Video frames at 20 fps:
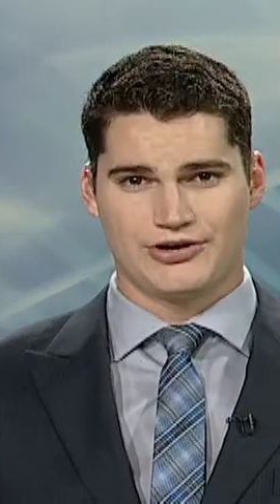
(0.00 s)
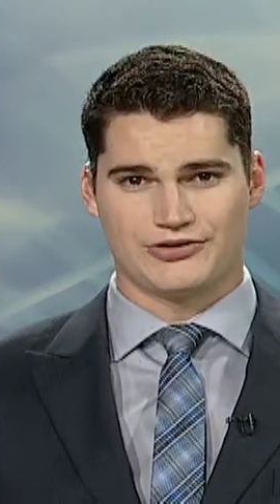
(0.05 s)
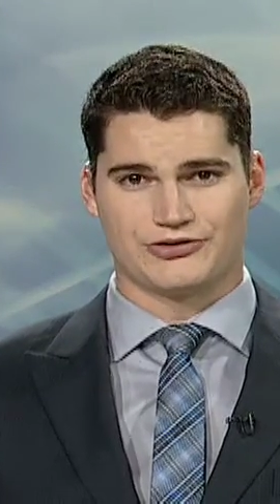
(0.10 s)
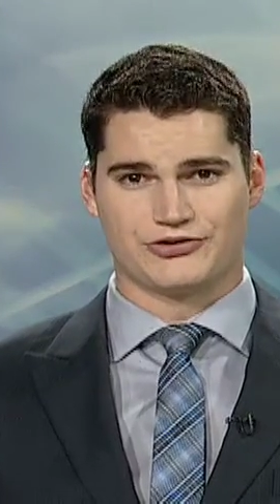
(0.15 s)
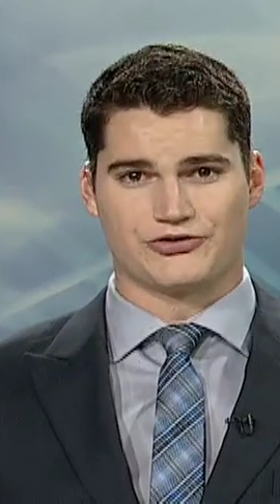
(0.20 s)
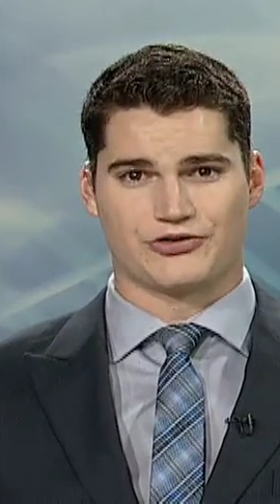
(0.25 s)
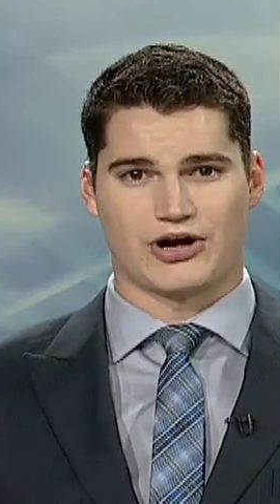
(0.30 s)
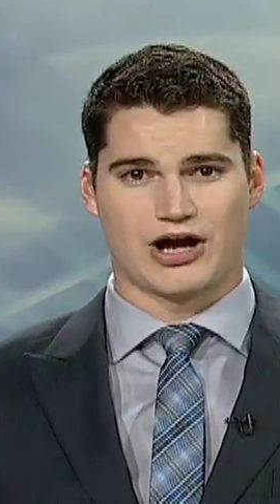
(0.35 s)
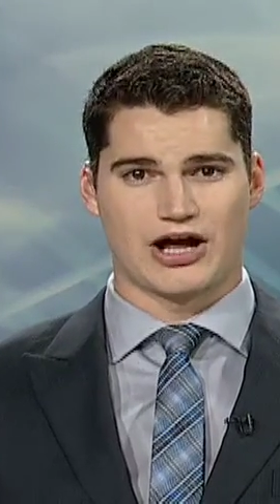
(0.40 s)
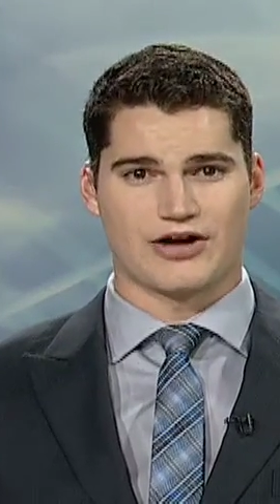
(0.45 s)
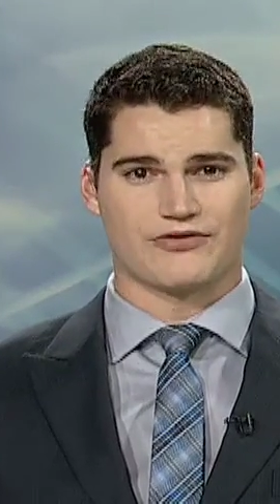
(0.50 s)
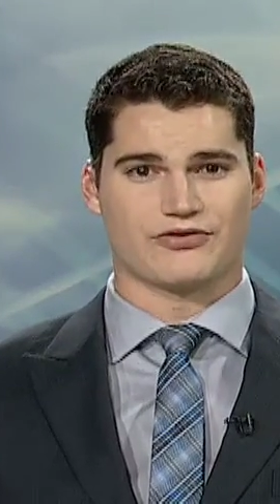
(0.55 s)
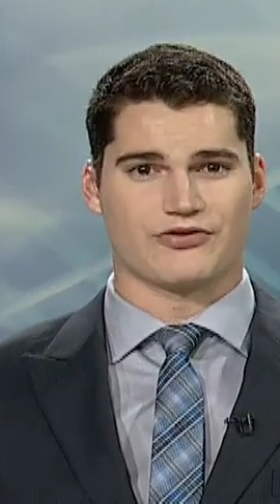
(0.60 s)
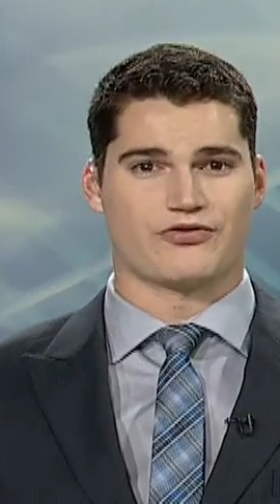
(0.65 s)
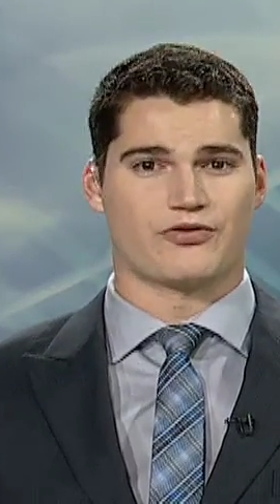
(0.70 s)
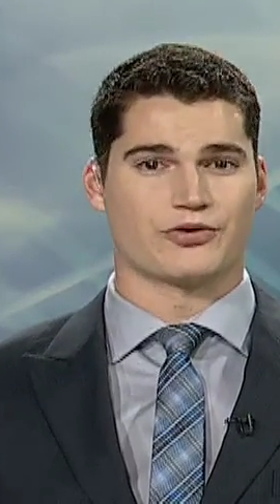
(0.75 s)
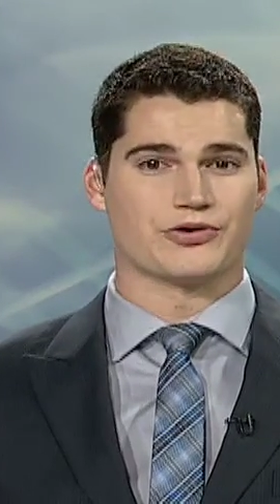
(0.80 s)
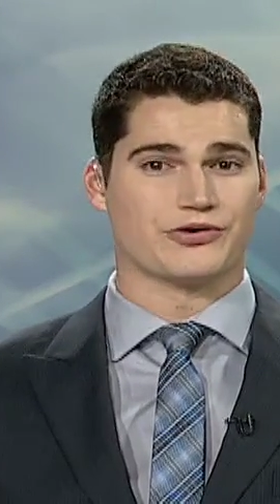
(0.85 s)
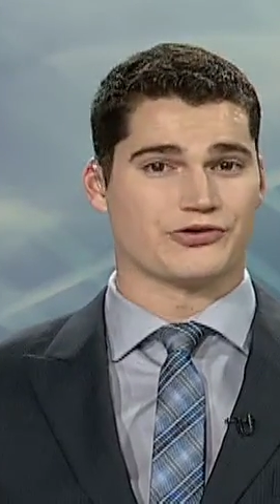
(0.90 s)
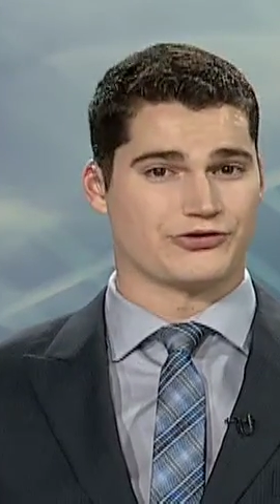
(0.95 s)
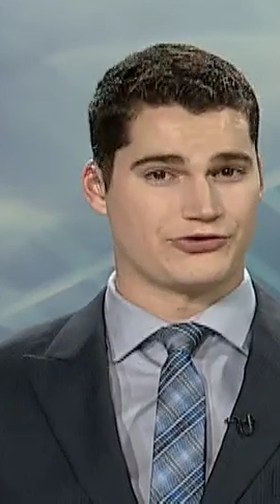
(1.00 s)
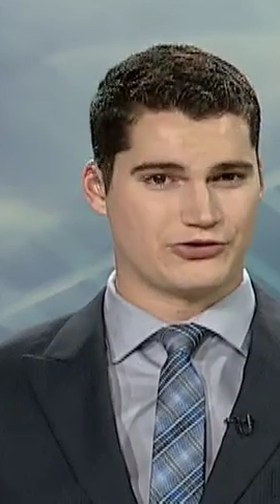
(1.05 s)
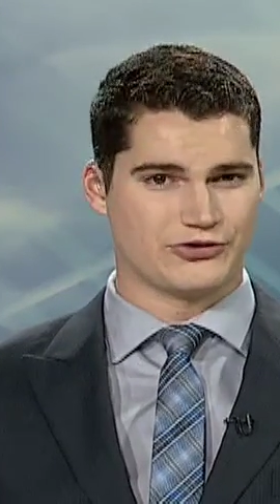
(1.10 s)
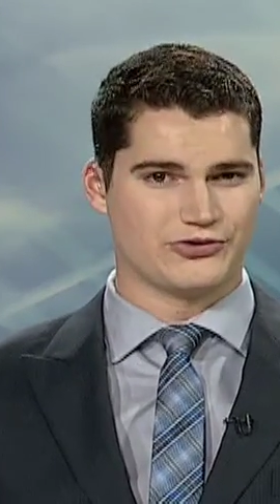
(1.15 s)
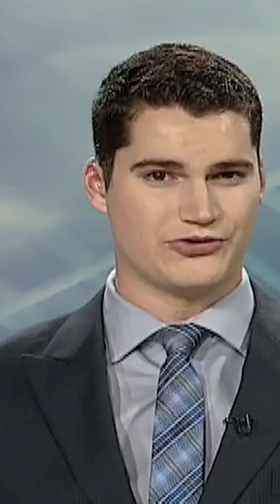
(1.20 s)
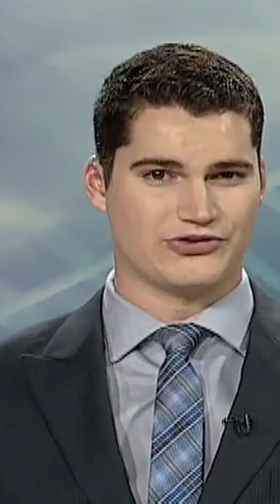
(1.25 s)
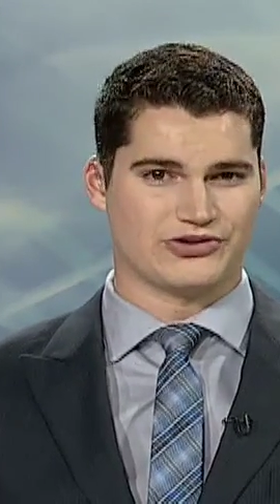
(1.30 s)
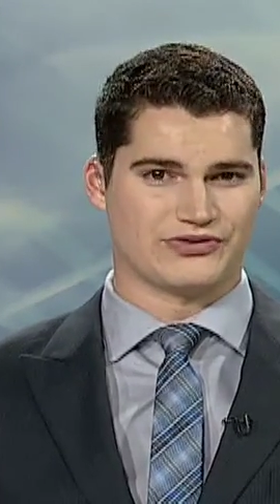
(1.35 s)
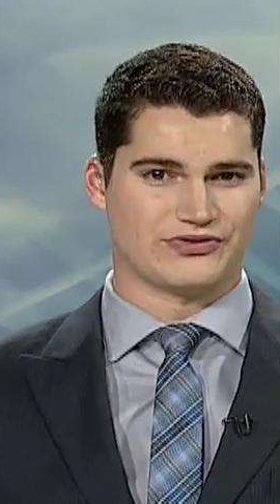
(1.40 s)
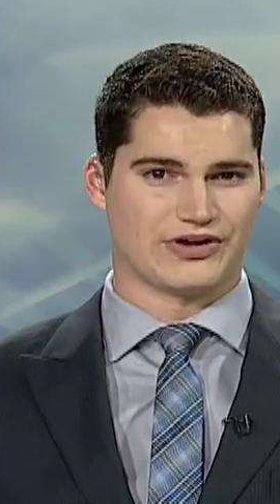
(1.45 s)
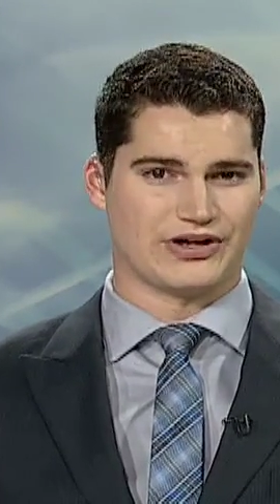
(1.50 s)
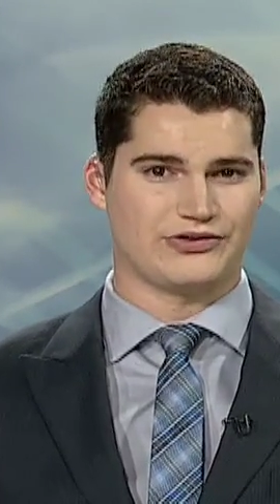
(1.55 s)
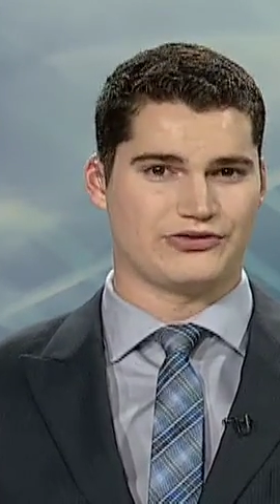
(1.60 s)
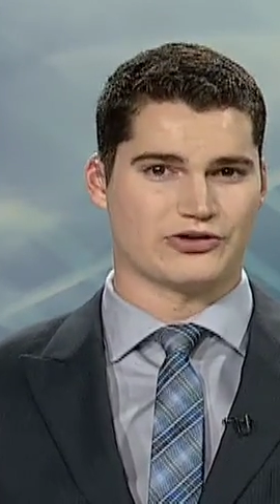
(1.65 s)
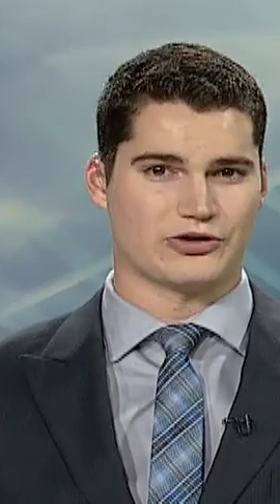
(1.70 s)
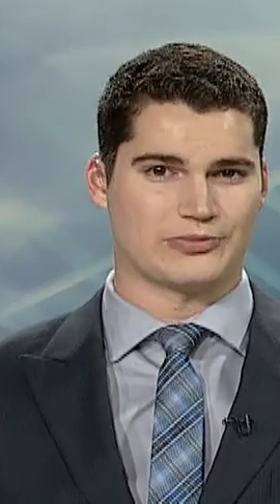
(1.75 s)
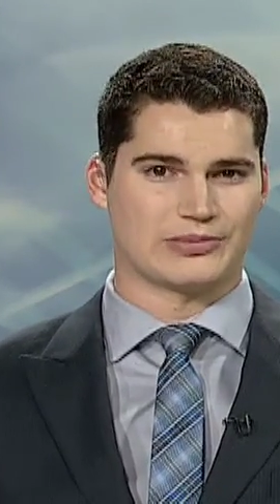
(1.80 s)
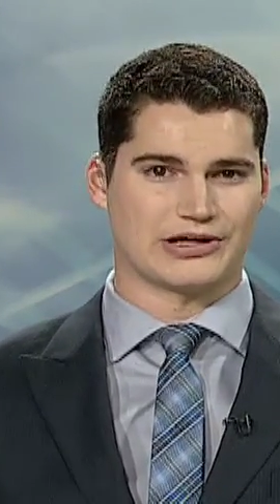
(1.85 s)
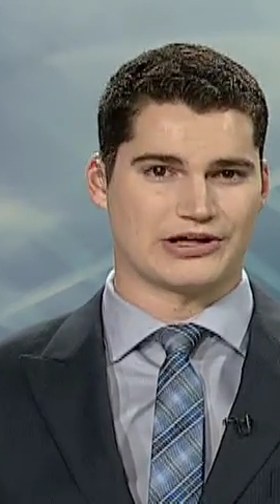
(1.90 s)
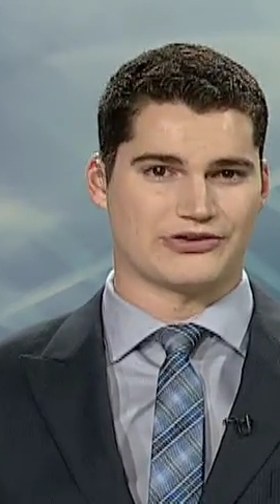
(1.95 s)
The Drive for Your Students event
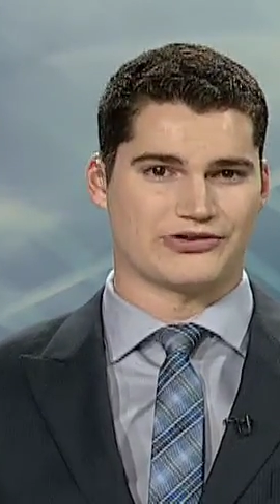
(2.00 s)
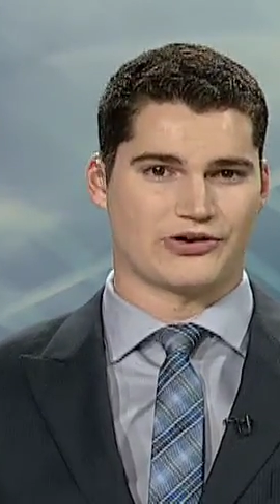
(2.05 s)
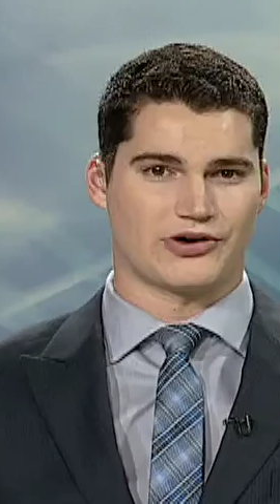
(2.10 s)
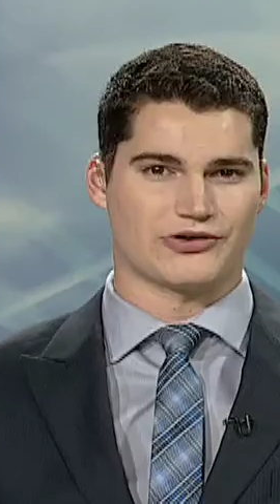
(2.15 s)
took place